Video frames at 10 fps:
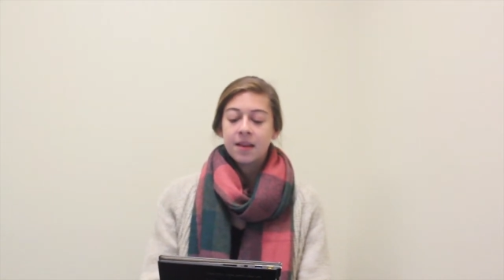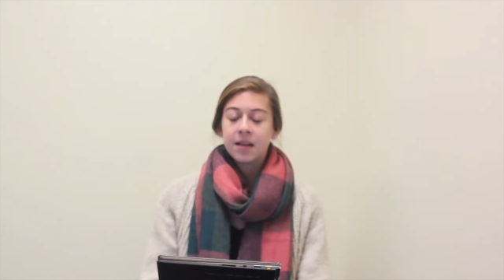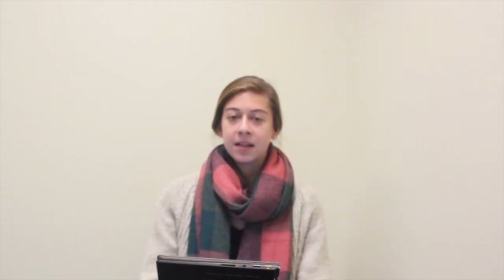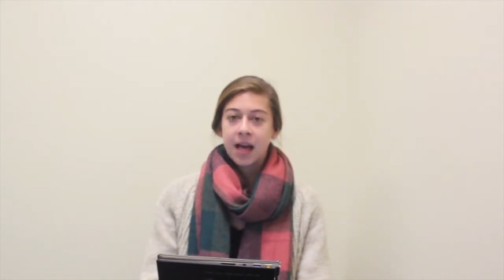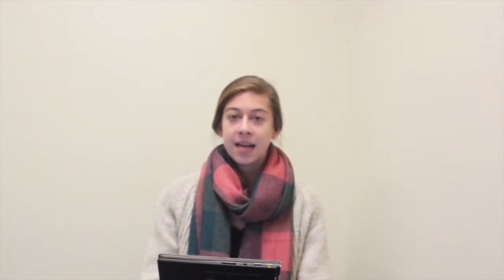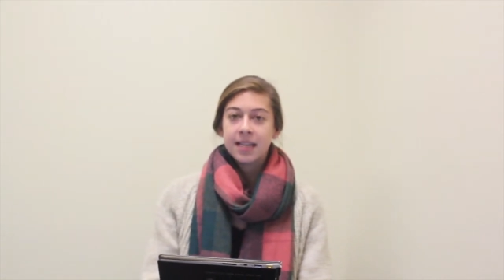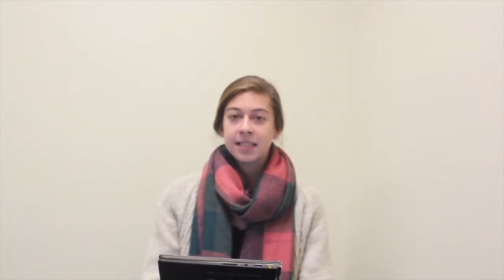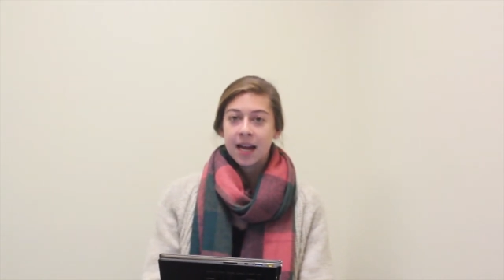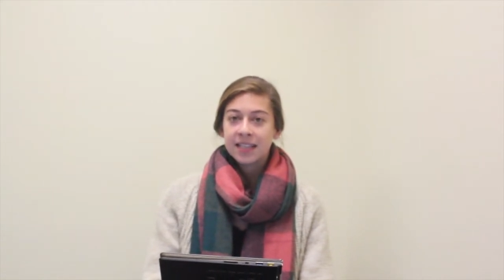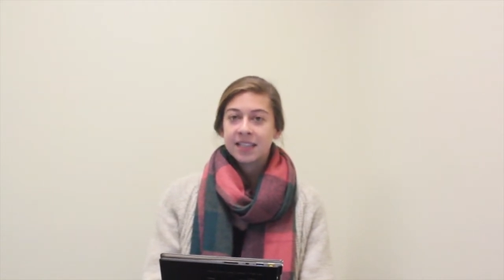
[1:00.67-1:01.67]
The client
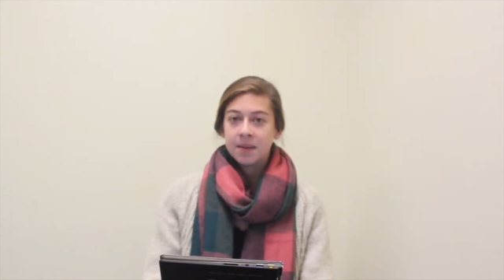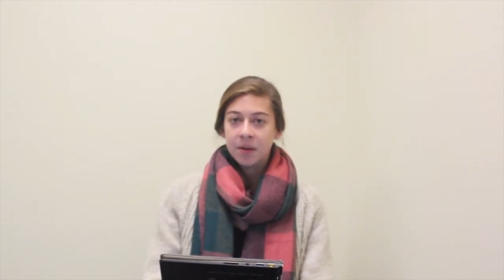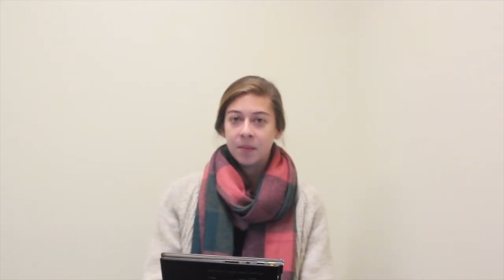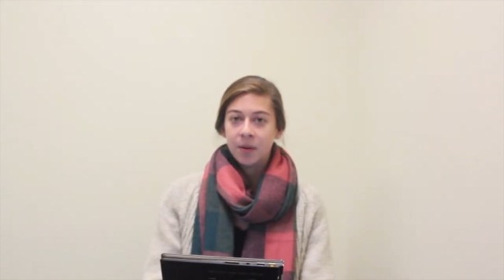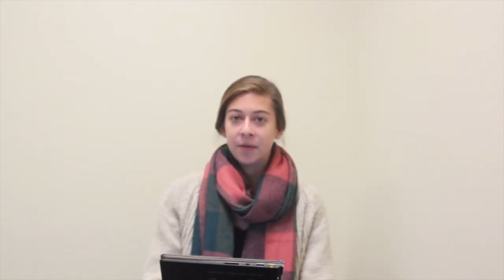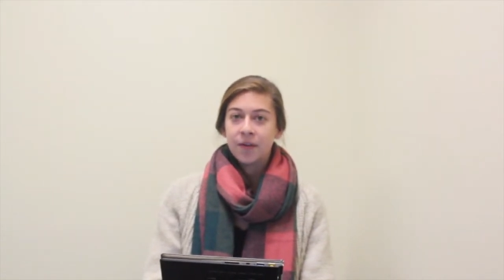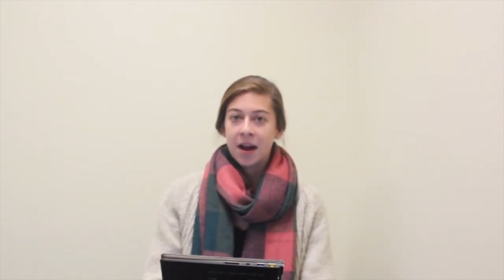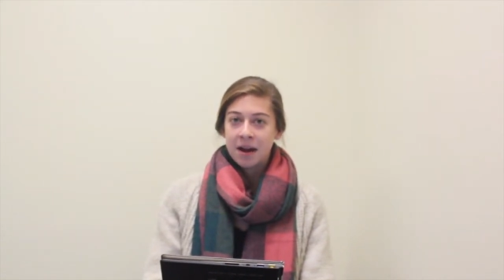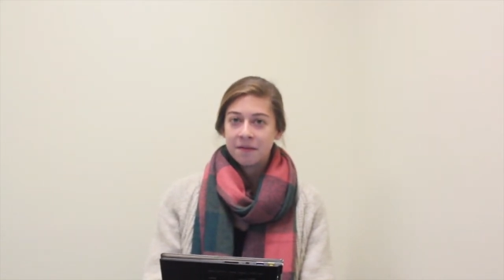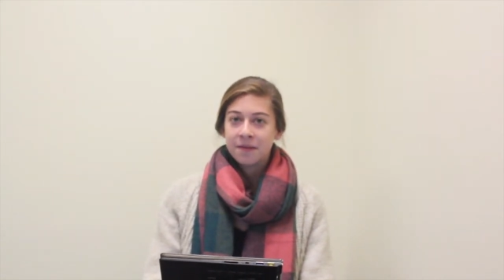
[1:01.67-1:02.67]
is not stimulable for
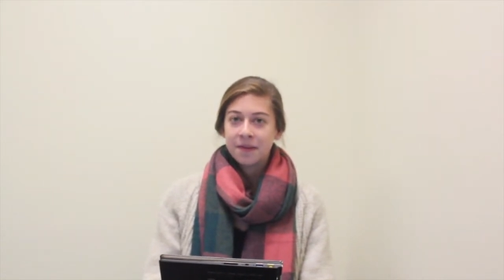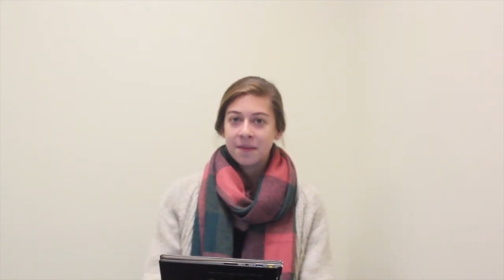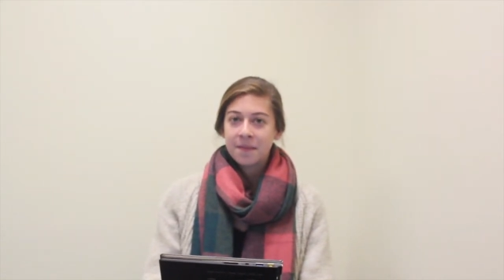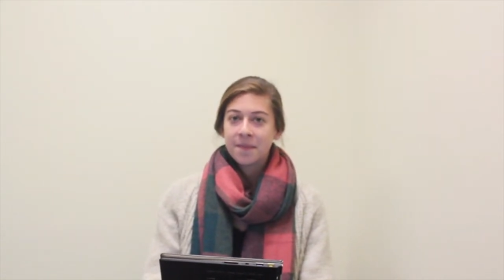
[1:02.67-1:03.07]
F.